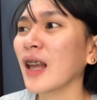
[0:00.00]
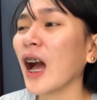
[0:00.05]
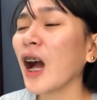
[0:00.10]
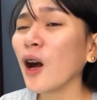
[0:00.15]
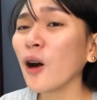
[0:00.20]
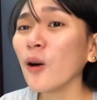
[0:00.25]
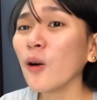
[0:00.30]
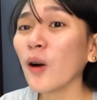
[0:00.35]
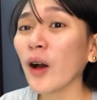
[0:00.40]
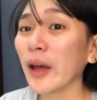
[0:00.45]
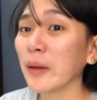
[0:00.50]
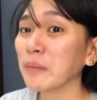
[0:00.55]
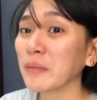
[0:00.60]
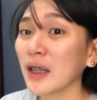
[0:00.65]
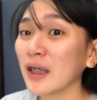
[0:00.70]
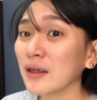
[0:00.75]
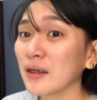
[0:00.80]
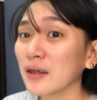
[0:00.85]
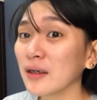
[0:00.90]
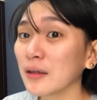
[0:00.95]
Ako, I'm
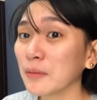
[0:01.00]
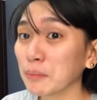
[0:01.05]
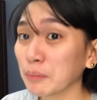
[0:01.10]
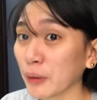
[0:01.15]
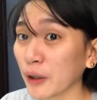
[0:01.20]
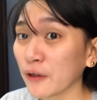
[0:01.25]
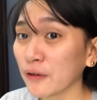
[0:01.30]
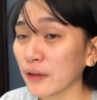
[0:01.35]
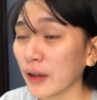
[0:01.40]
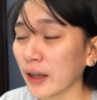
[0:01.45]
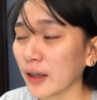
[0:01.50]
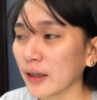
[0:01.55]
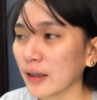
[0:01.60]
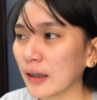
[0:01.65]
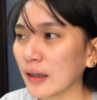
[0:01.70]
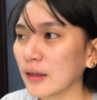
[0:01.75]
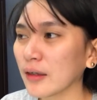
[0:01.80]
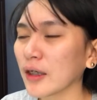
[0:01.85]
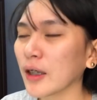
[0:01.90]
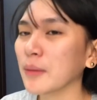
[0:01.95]
not
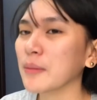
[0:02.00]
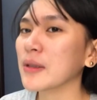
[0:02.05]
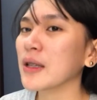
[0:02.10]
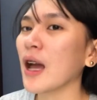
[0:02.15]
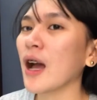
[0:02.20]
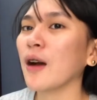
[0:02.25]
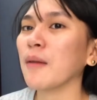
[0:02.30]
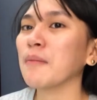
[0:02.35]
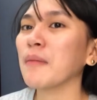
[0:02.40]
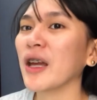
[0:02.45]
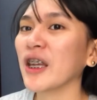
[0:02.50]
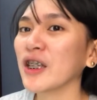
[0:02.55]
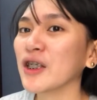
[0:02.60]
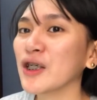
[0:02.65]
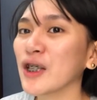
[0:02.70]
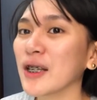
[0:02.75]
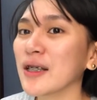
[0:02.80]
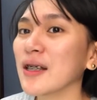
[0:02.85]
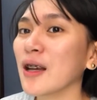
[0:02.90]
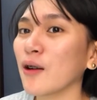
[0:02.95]
perfect in terms of
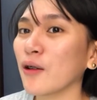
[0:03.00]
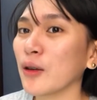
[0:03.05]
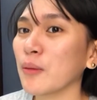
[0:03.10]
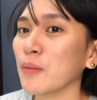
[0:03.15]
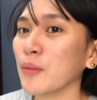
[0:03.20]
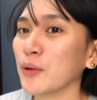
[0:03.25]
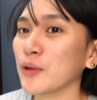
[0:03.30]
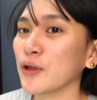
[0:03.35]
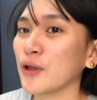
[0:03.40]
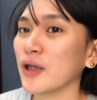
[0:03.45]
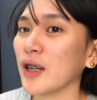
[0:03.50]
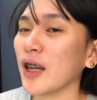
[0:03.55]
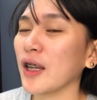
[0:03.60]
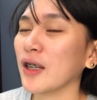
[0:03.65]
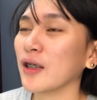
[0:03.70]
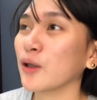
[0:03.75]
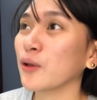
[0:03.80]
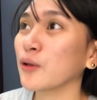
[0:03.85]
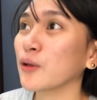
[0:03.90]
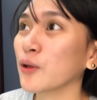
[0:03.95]
managing sa akong emotion
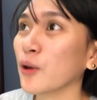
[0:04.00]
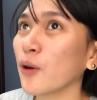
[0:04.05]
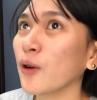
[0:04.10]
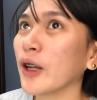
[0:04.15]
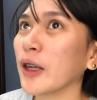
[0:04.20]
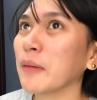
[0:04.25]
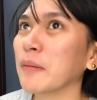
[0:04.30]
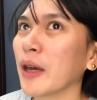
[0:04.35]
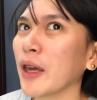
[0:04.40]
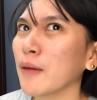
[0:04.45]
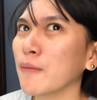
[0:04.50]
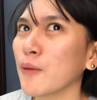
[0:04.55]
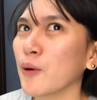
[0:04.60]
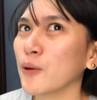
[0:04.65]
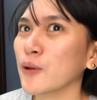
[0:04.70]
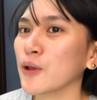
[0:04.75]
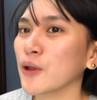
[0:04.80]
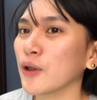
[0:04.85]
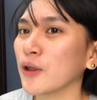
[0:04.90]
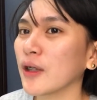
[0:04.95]
and controlling my
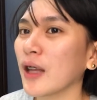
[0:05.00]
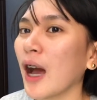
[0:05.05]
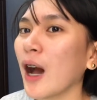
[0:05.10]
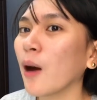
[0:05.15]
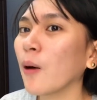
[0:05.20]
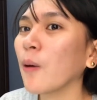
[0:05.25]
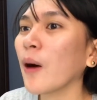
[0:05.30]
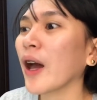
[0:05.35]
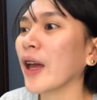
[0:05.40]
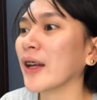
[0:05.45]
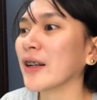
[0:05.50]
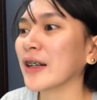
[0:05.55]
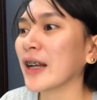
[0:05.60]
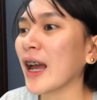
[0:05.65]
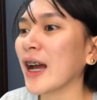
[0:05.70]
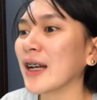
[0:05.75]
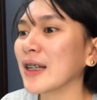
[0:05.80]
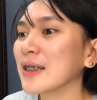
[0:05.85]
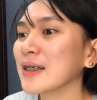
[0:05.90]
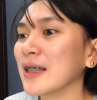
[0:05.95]
emotion, how I
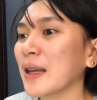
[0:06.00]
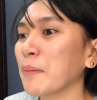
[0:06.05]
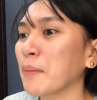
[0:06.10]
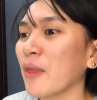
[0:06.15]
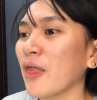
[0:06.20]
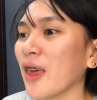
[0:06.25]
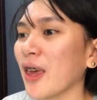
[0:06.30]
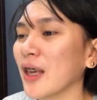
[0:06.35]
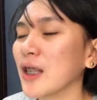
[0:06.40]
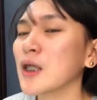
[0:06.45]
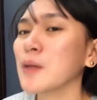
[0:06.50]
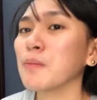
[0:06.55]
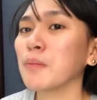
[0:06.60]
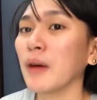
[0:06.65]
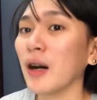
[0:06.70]
react some things.